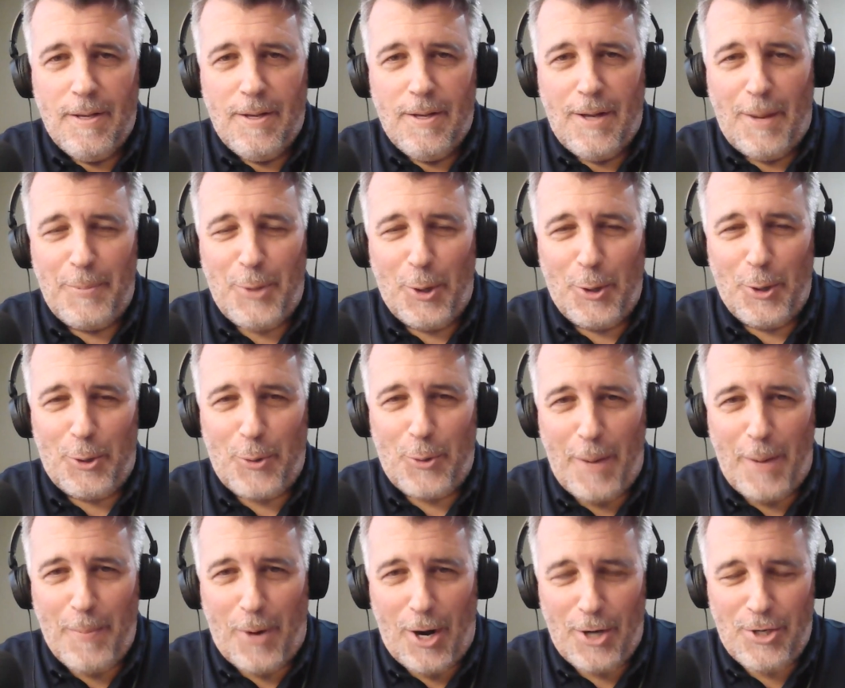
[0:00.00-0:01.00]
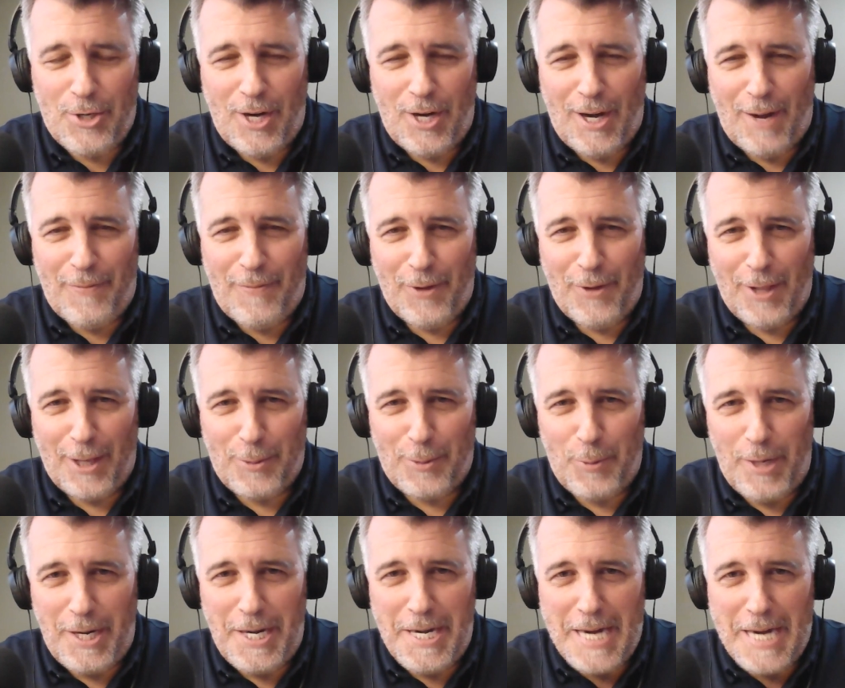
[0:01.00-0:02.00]
I'm doing great, Marchand. I feel like
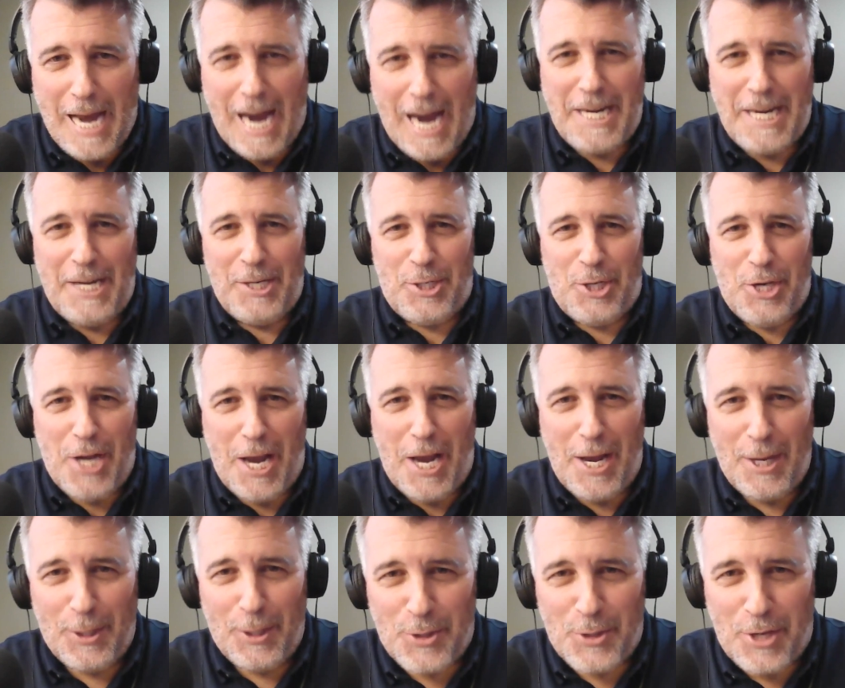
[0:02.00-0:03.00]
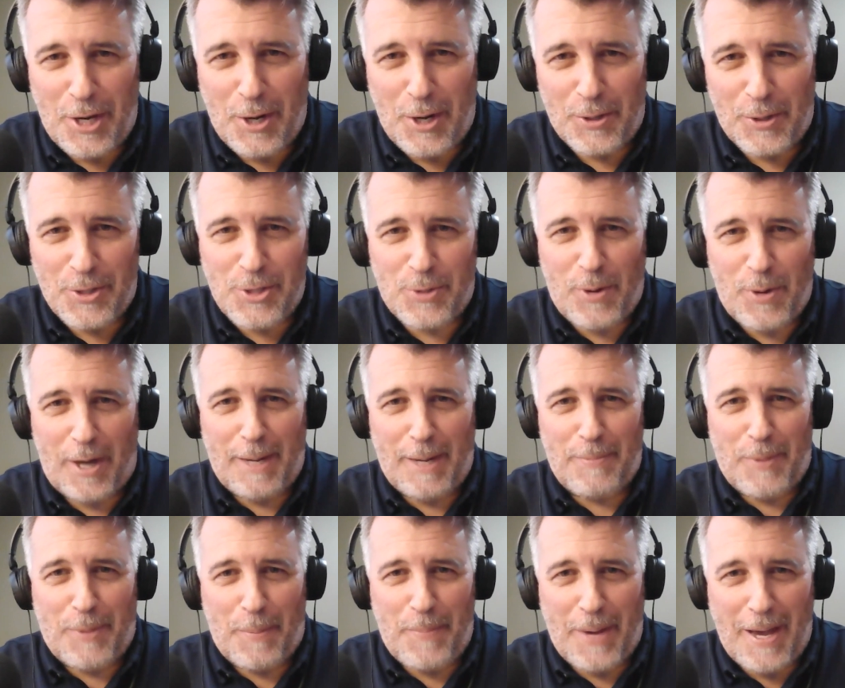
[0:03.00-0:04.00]
we need 9-inch nails here to strike
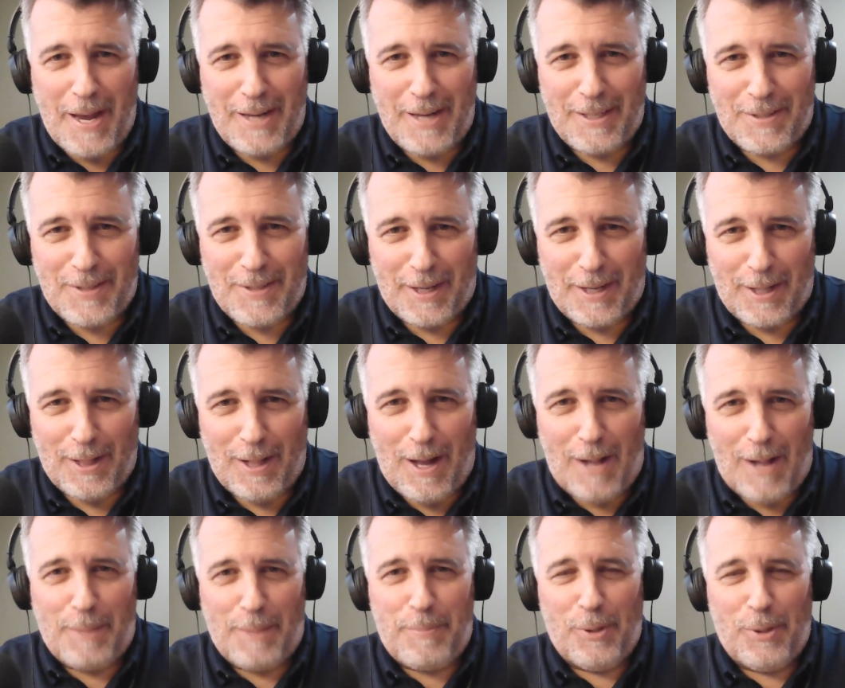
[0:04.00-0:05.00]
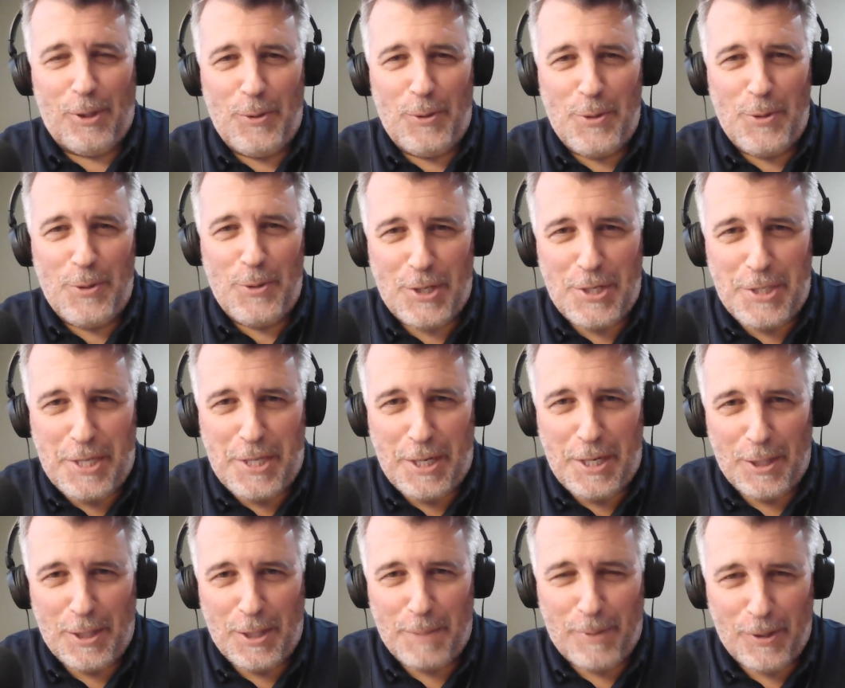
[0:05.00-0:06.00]
up the band. It's like Lollapalooza,
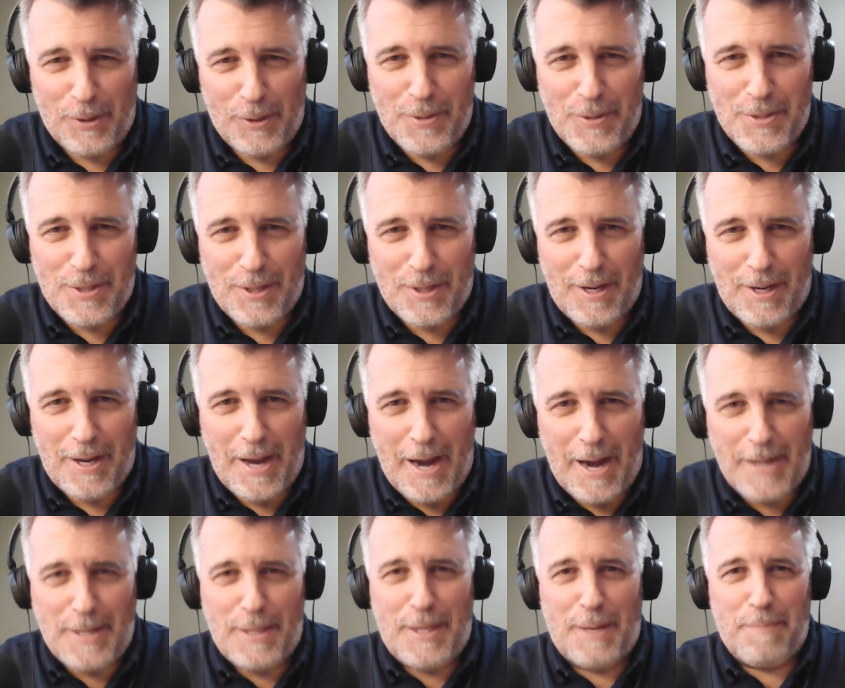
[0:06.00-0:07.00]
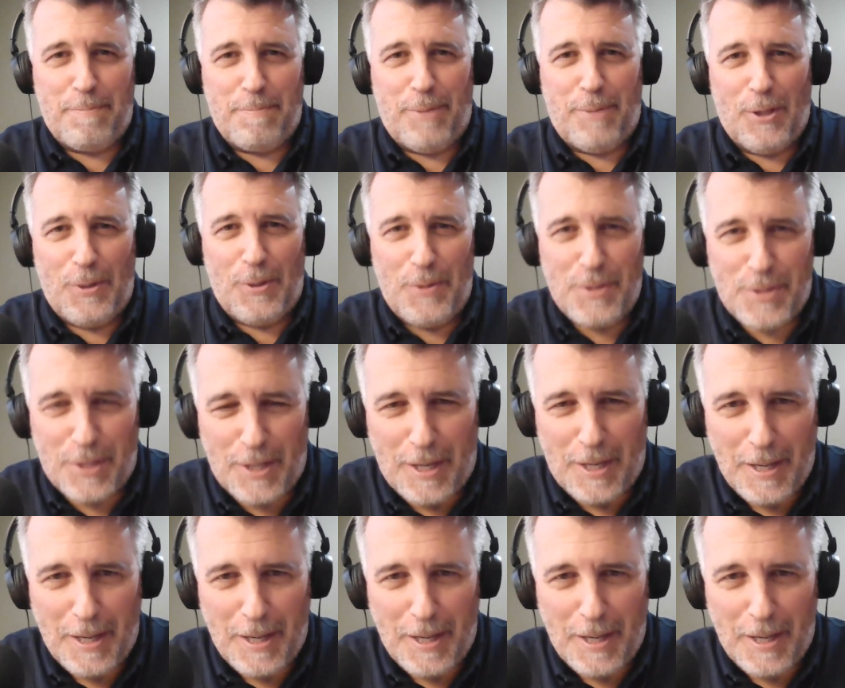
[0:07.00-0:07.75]
Dealapalooza, anything Palooza.